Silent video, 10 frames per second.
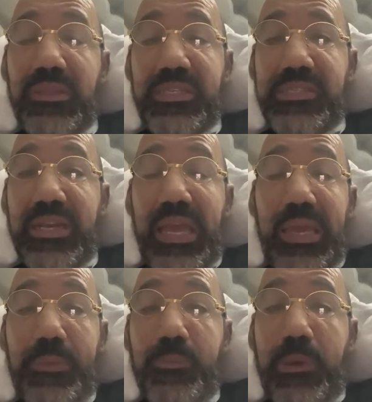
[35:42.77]
listen,
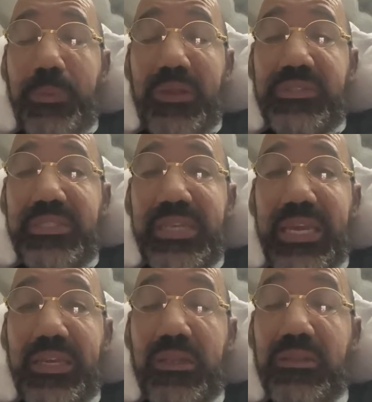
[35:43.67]
I'm about to
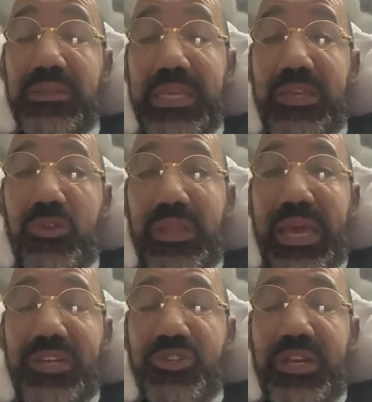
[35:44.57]
take legal
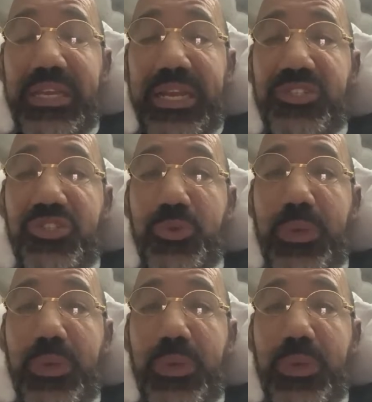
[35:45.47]
action against you